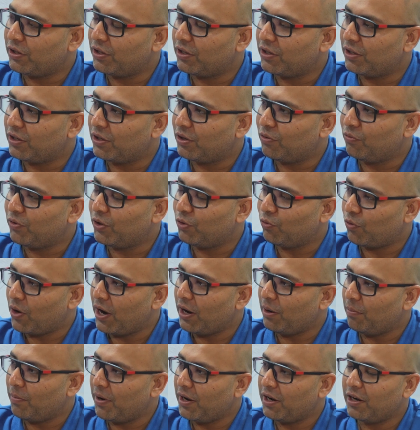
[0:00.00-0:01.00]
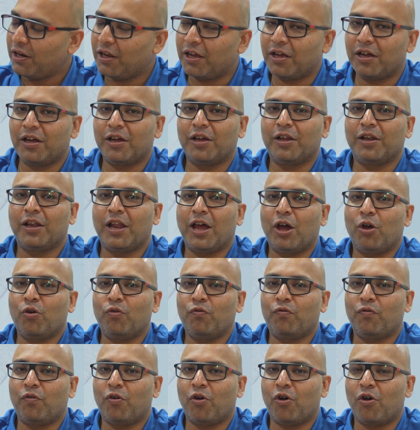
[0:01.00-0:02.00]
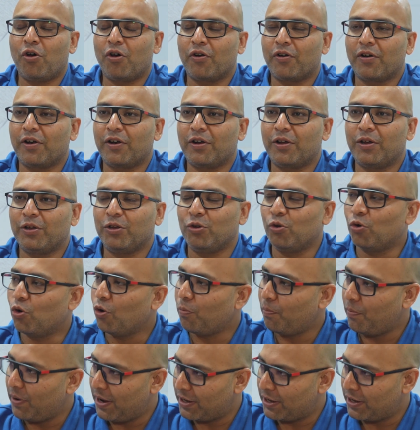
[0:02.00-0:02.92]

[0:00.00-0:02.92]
Weidmann now for Europe